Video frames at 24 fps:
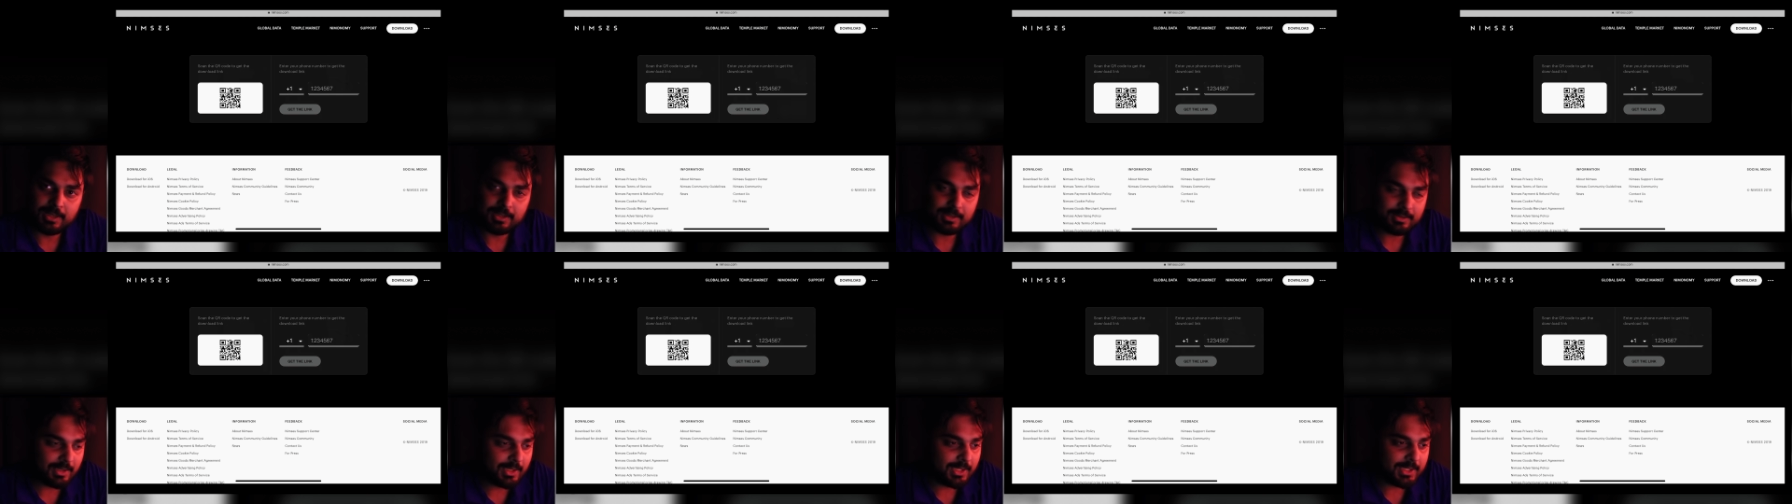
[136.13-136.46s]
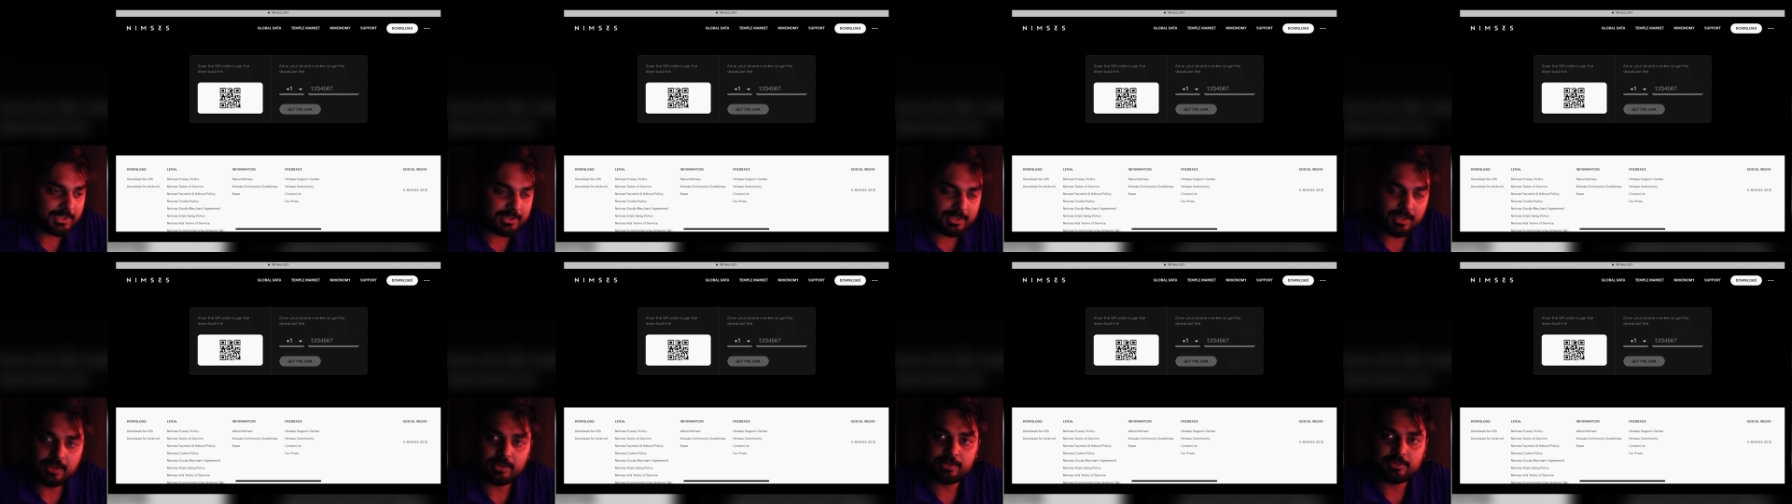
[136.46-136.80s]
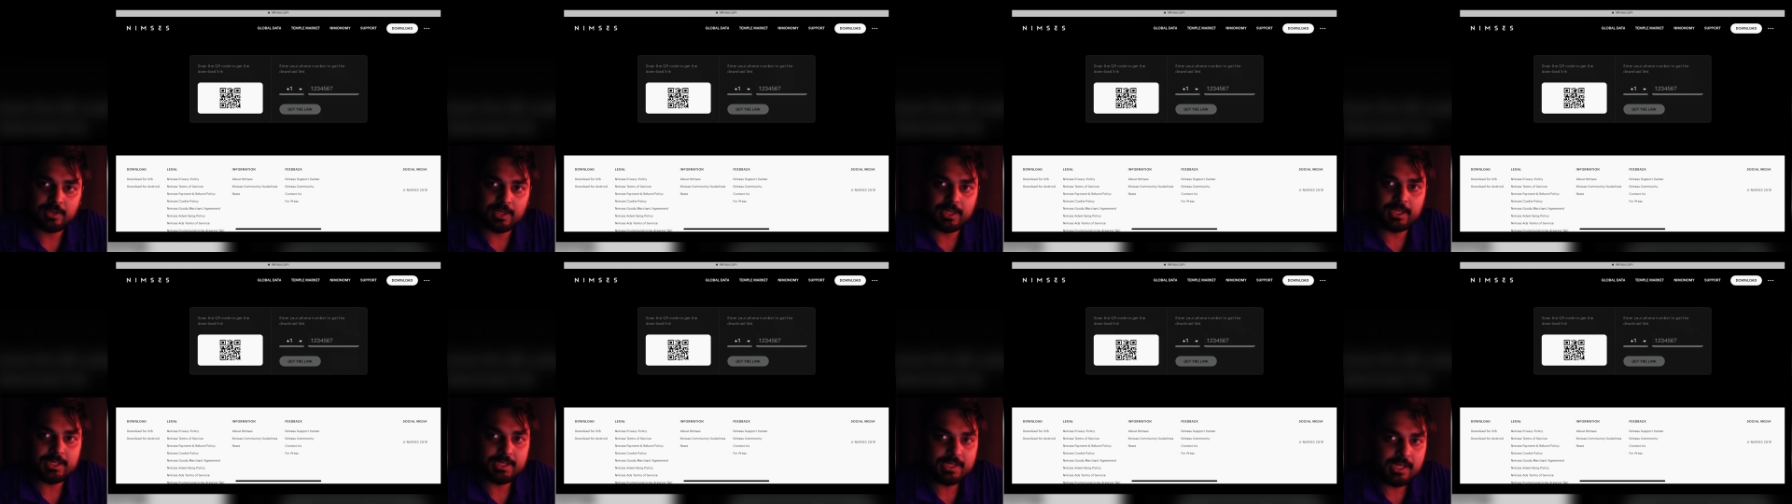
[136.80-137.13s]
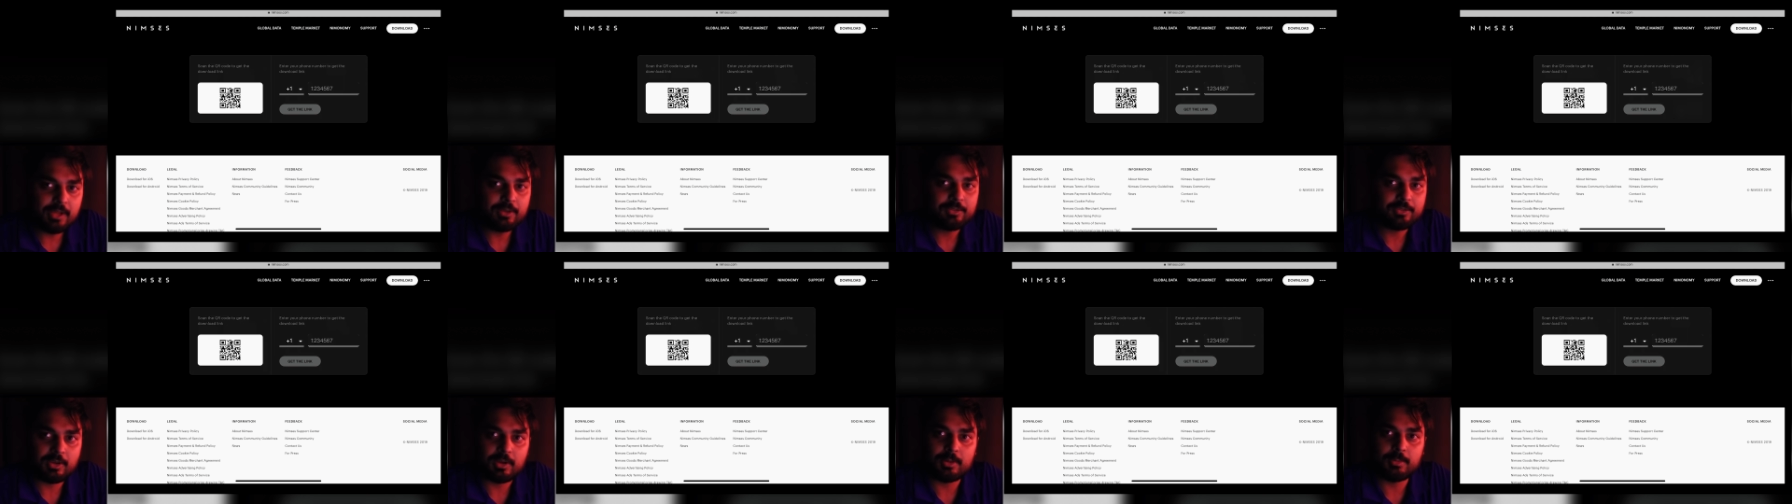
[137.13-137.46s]
It, it does it
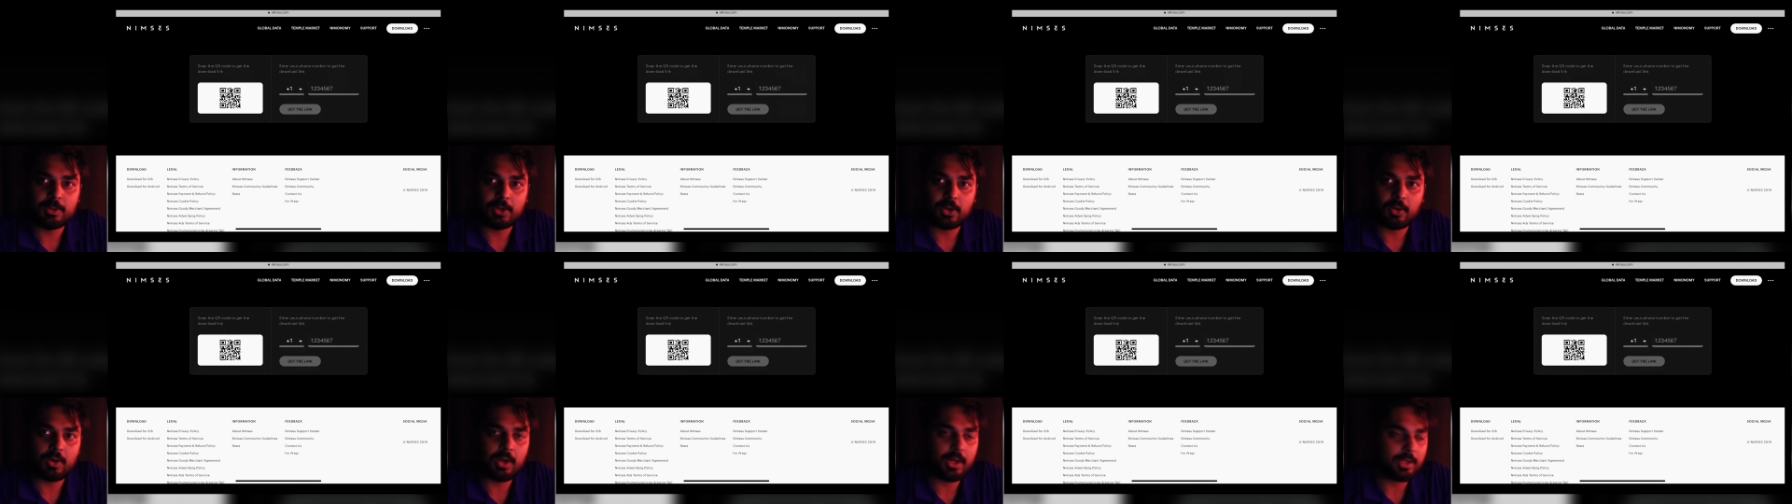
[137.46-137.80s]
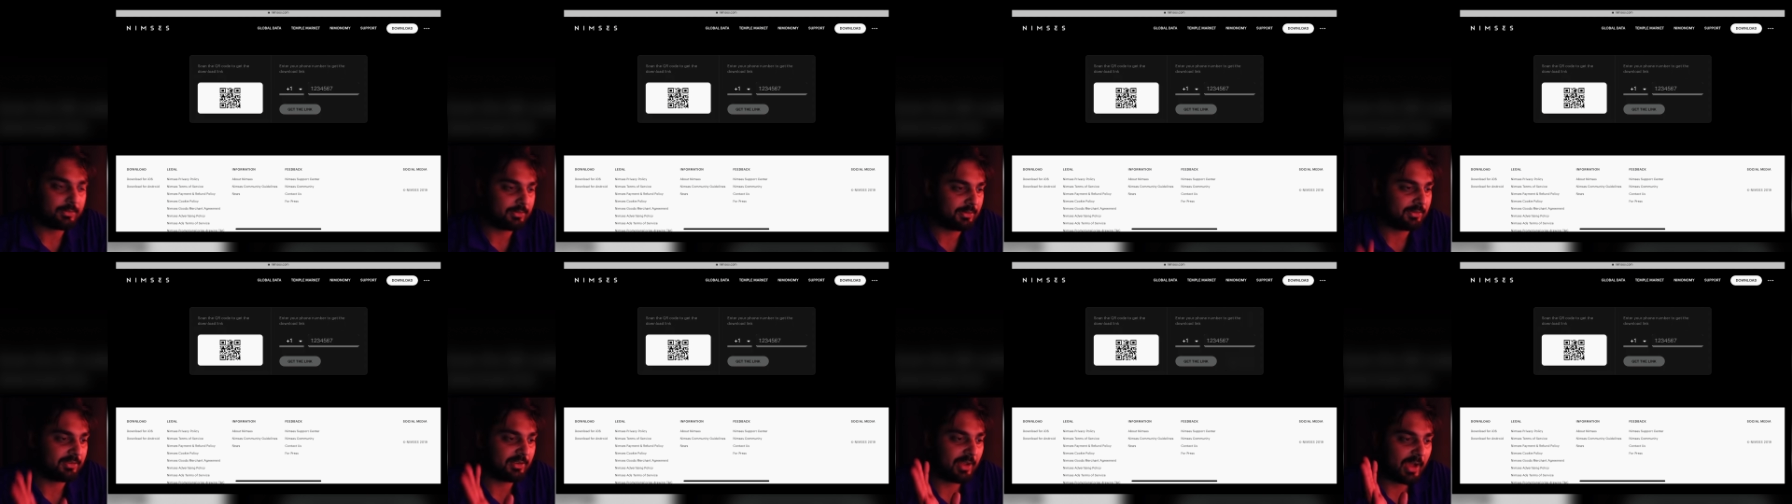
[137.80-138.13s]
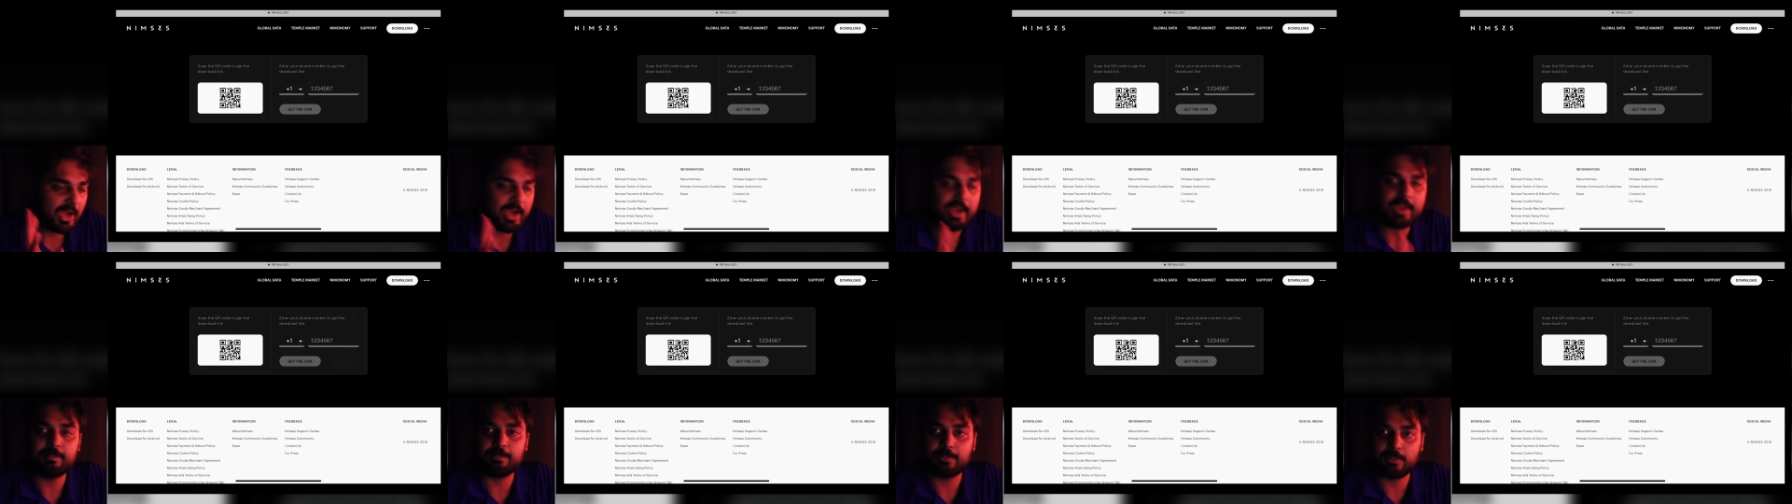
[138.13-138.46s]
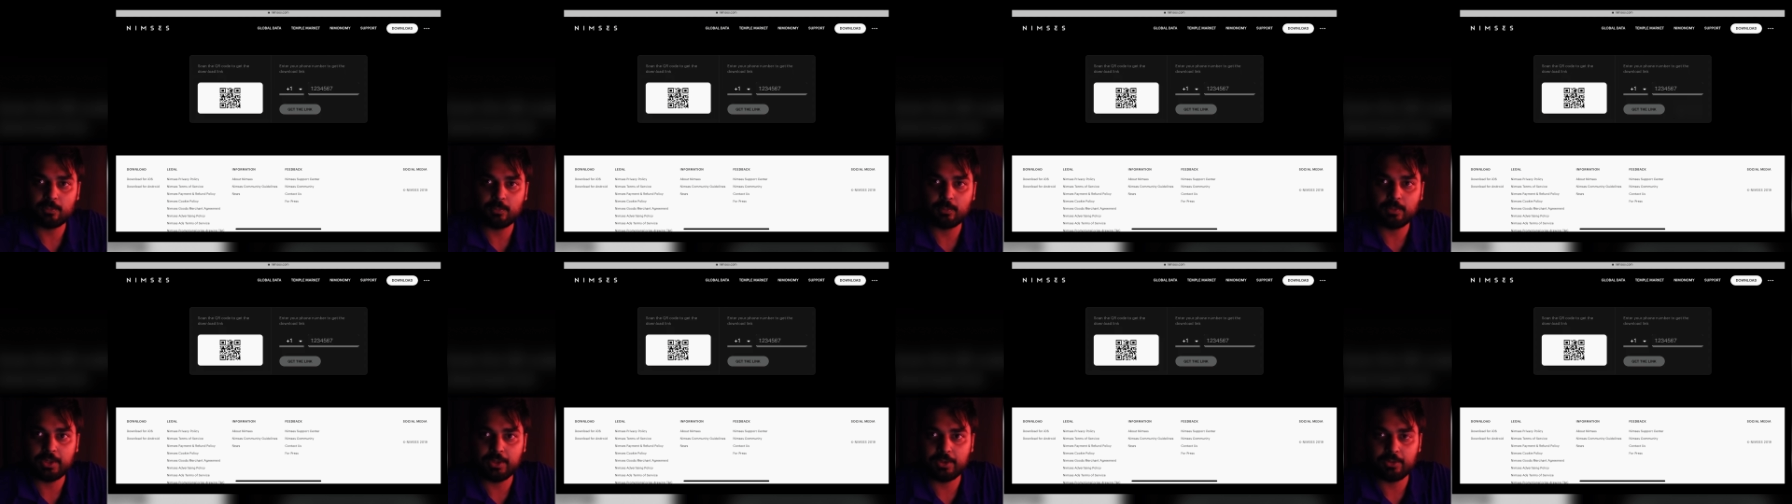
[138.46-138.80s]
does come across as
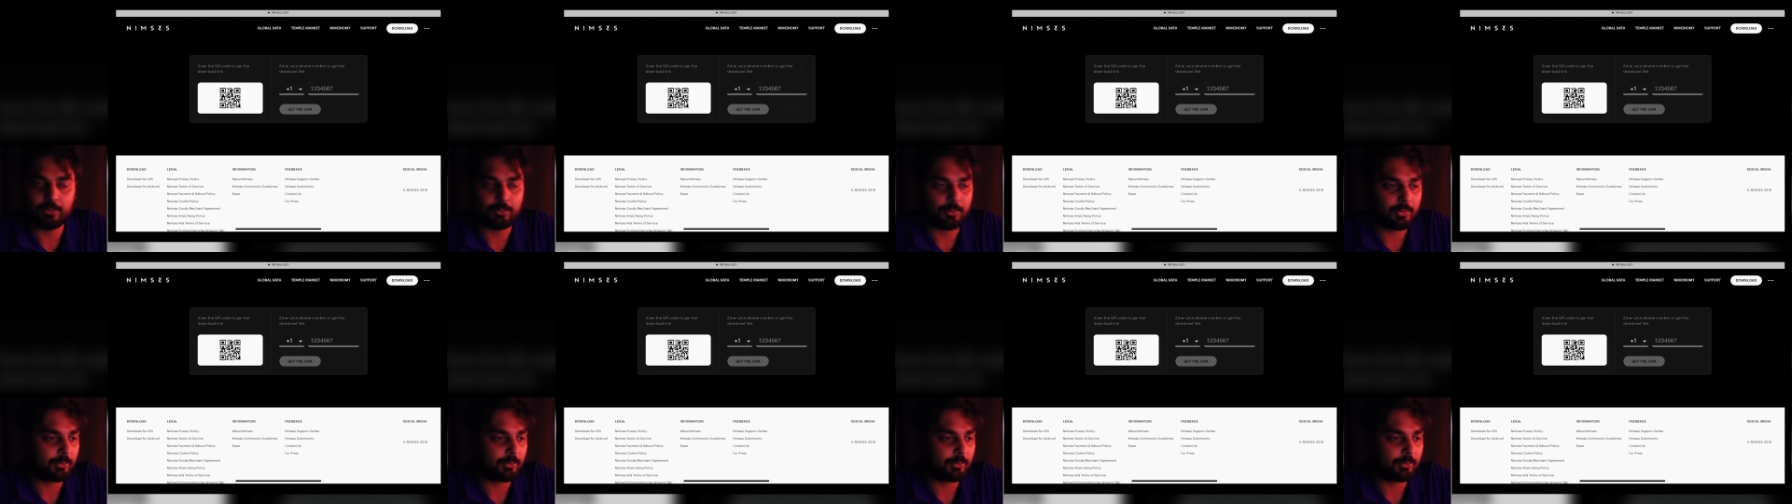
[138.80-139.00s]
hyper weird